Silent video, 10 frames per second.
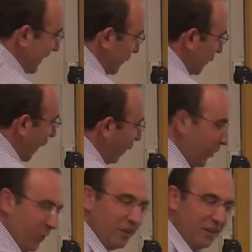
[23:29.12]

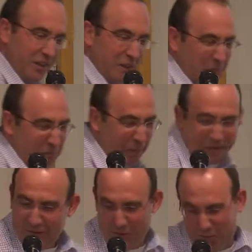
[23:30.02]
jargon, but
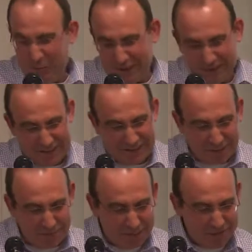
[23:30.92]

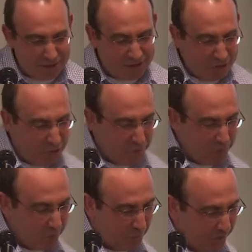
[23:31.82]
sometimes it's good to
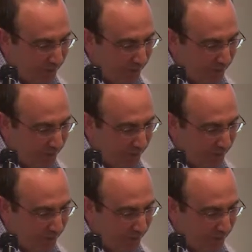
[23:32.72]
do